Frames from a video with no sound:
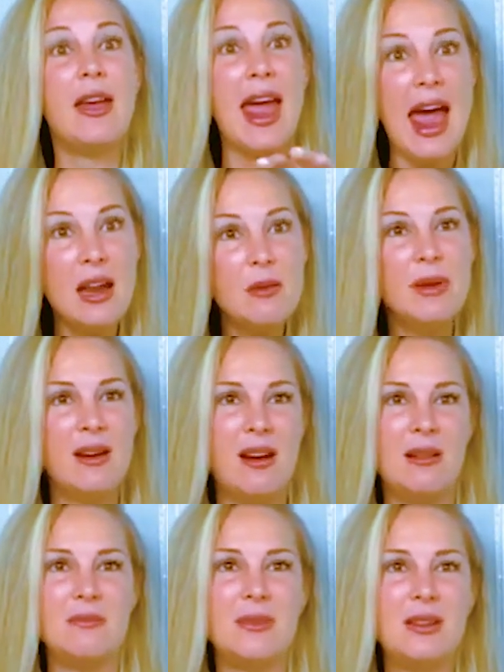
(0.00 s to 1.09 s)
can
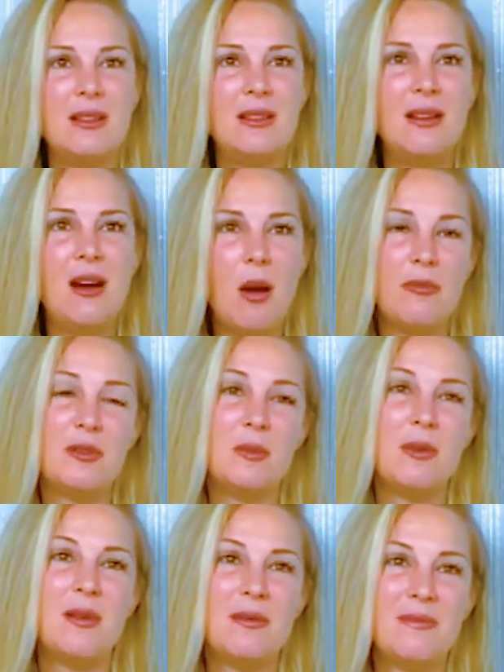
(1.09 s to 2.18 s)
become
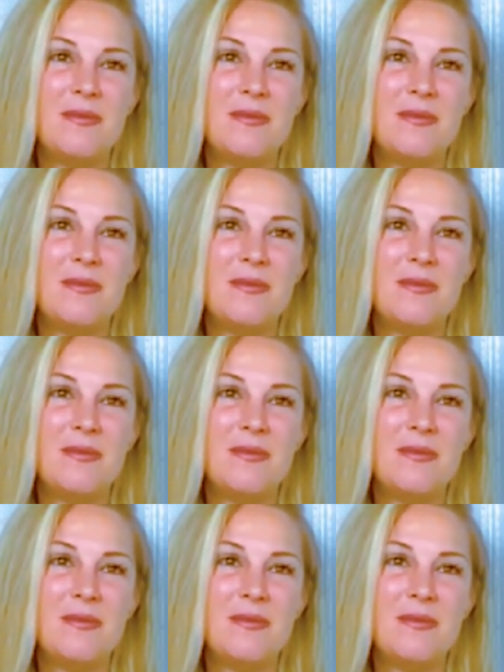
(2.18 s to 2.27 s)
comfortable.